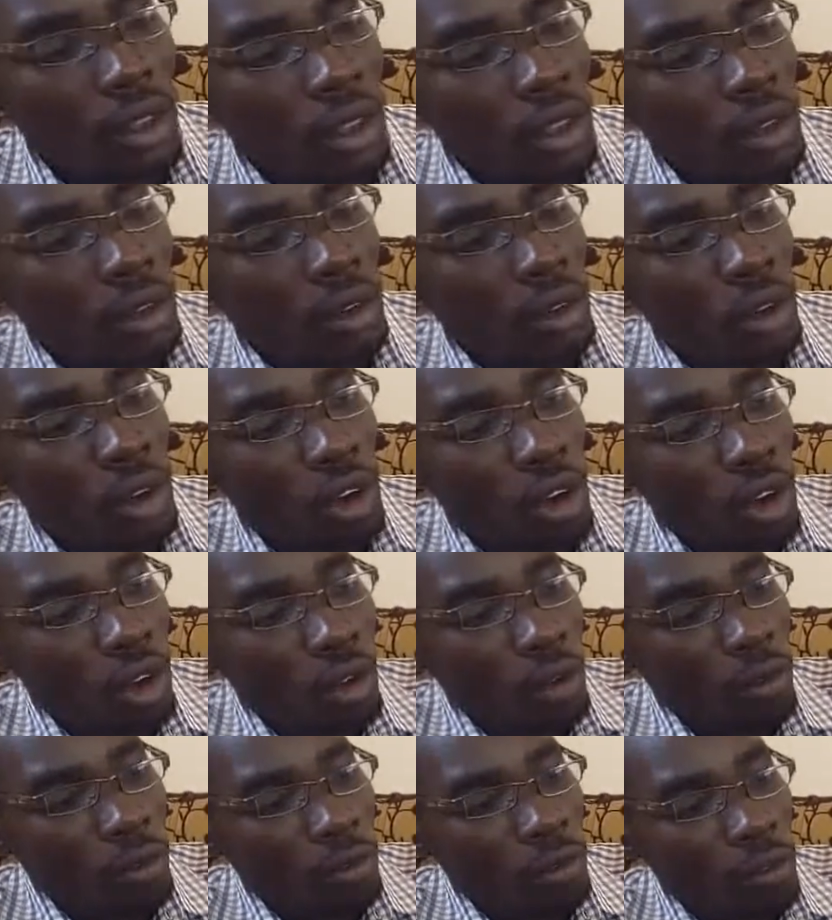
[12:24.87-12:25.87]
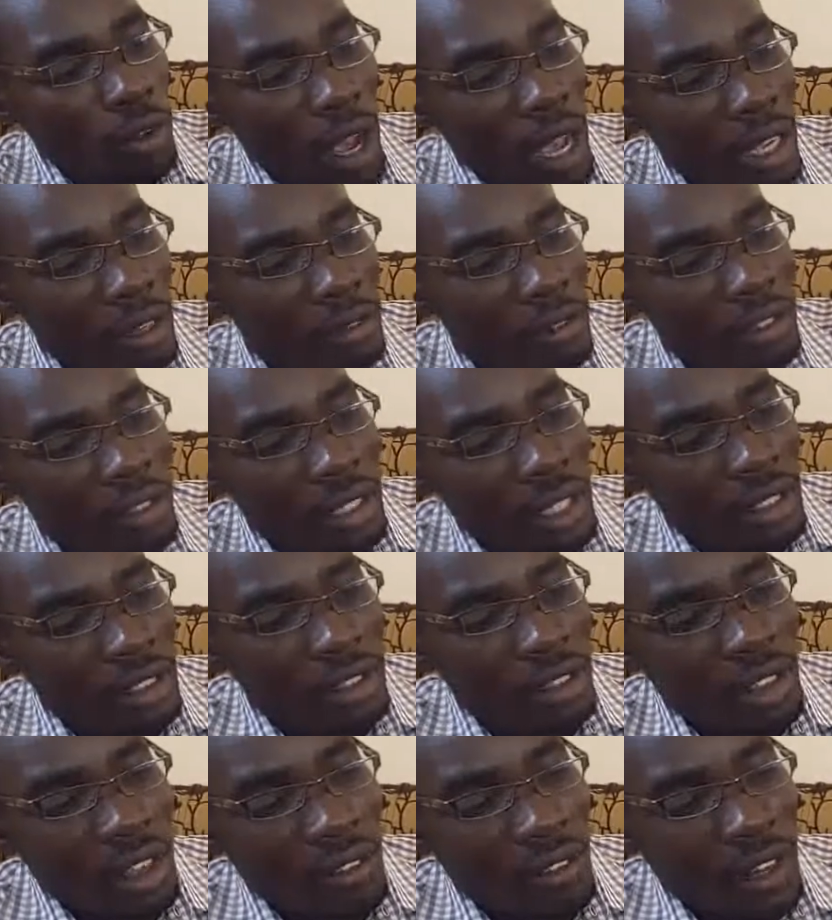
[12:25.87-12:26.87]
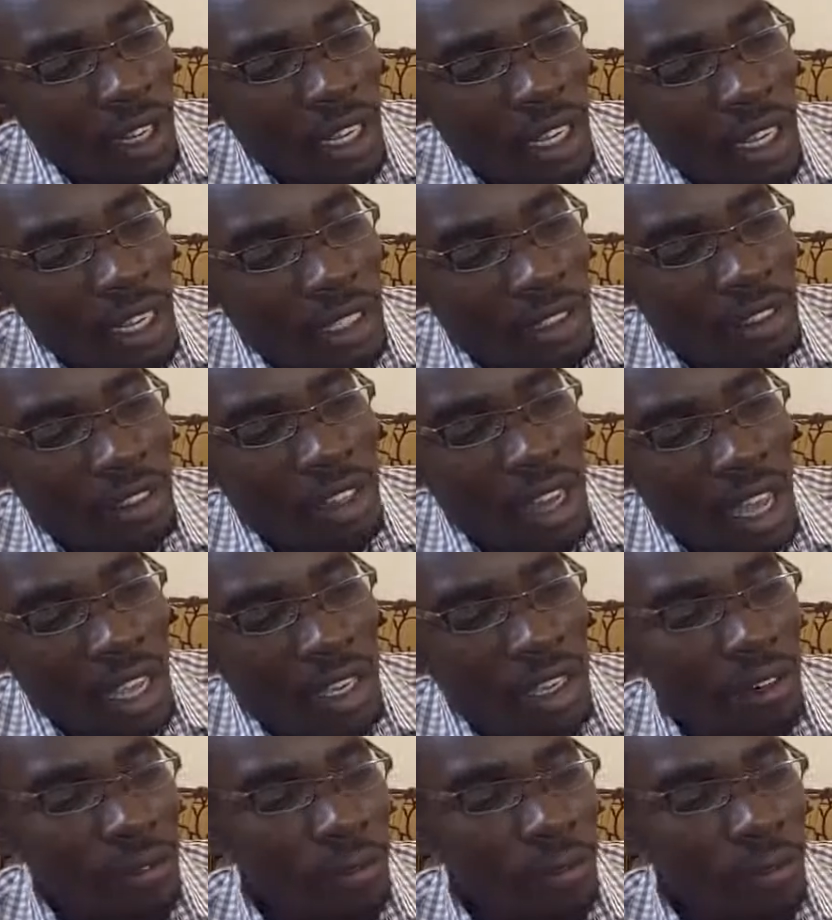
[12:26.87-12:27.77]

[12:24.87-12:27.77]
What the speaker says: No, 5, 6, 7, 8, 9.